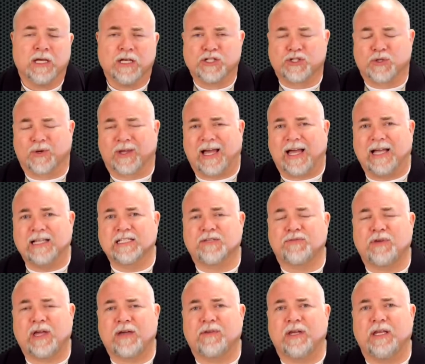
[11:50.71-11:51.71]
So guys,
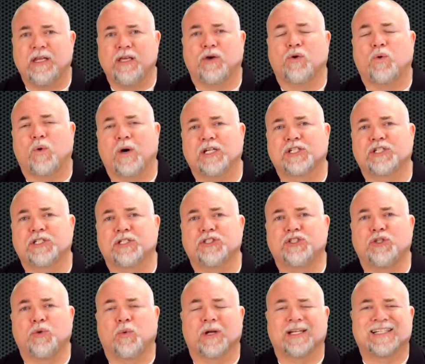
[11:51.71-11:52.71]
if you have any
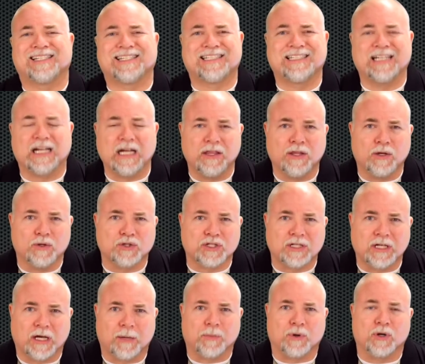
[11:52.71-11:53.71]
questions, you want to study those
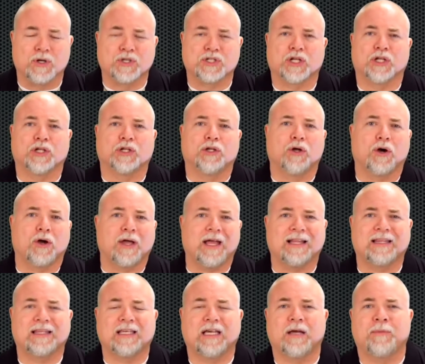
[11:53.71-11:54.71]
numbers, look
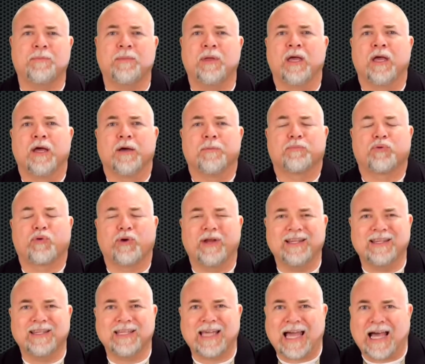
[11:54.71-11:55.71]
at them,
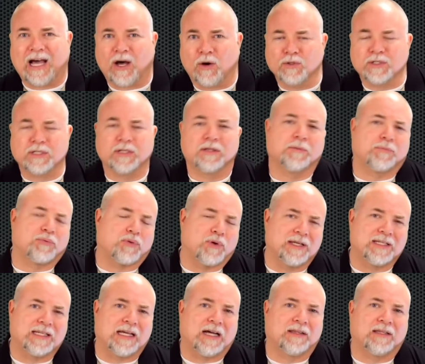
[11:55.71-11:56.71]
print out the
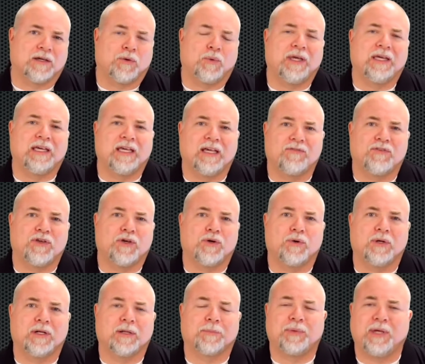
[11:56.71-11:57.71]
printout that we give
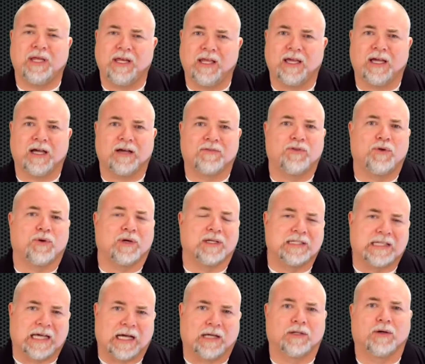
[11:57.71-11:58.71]
you in a PDF. You can
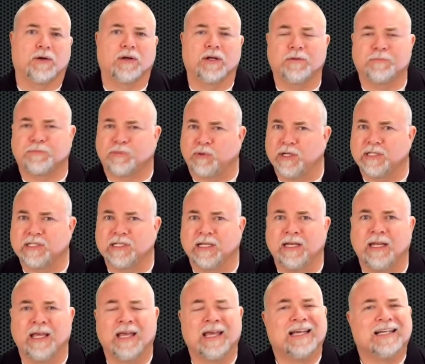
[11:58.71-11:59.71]
download it and print
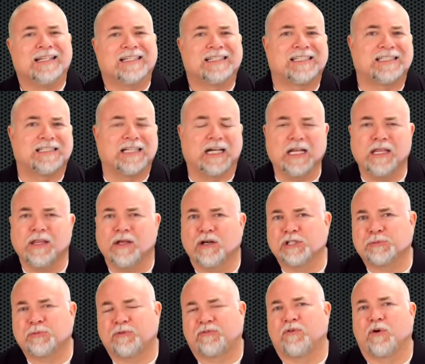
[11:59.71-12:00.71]
it. Study
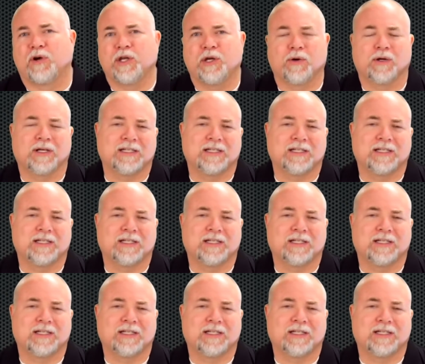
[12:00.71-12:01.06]
those before your